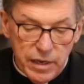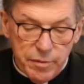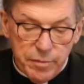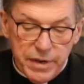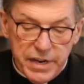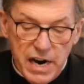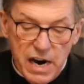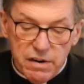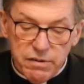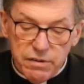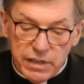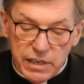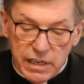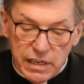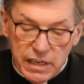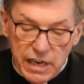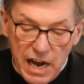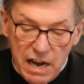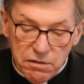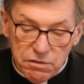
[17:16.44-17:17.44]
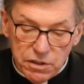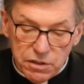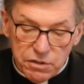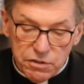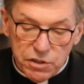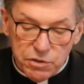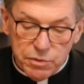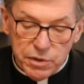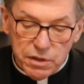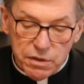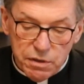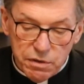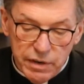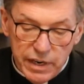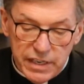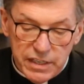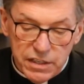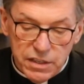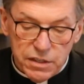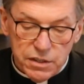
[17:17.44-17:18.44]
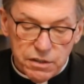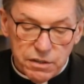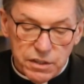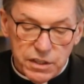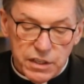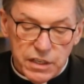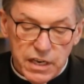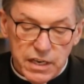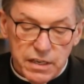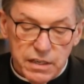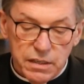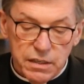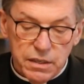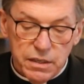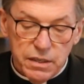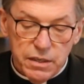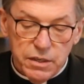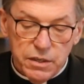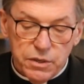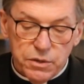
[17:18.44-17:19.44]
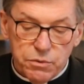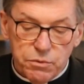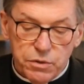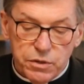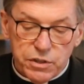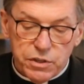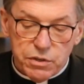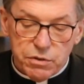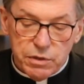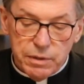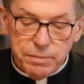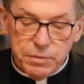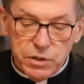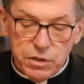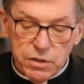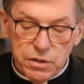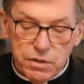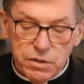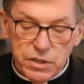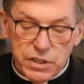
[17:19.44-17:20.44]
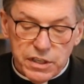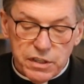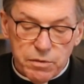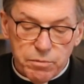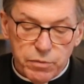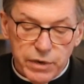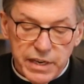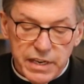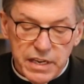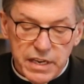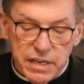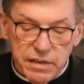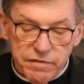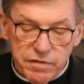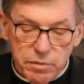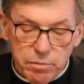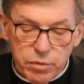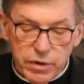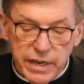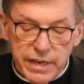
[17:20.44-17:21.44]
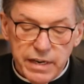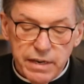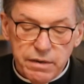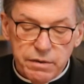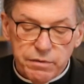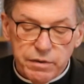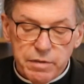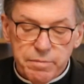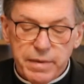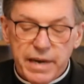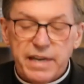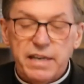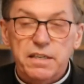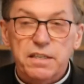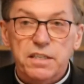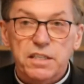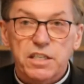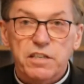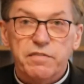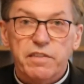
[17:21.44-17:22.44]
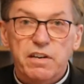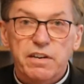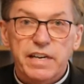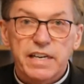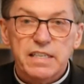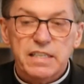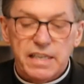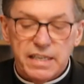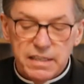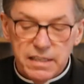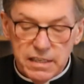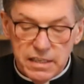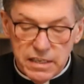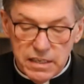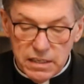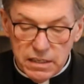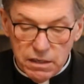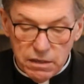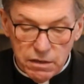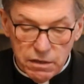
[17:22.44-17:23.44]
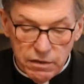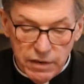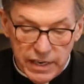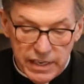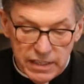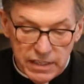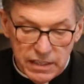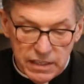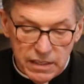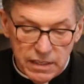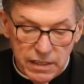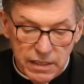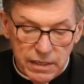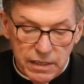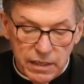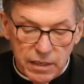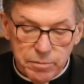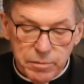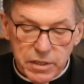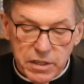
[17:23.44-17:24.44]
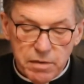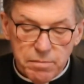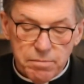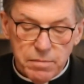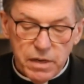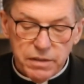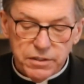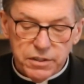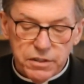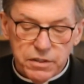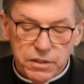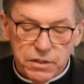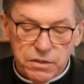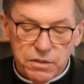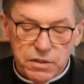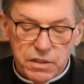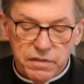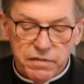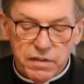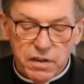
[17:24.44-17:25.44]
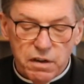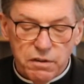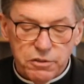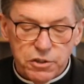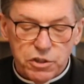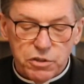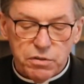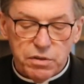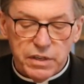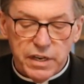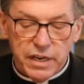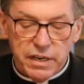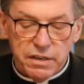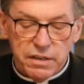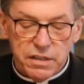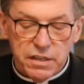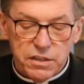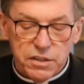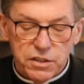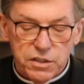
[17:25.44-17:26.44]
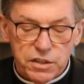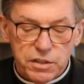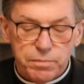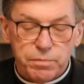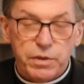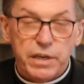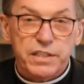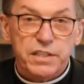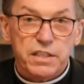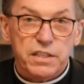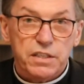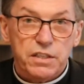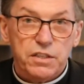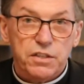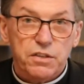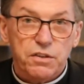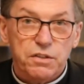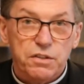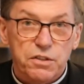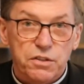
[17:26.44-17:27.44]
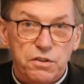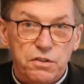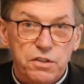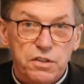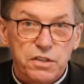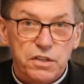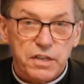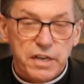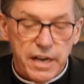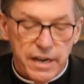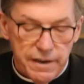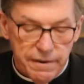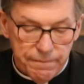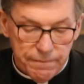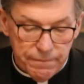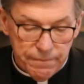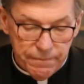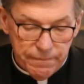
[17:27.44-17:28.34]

May our encounters with Christ, your Son, through the Scriptures and the breaking of the bread, remind us of our identity in Christ amid the multitude of cultural heritages present in your church today.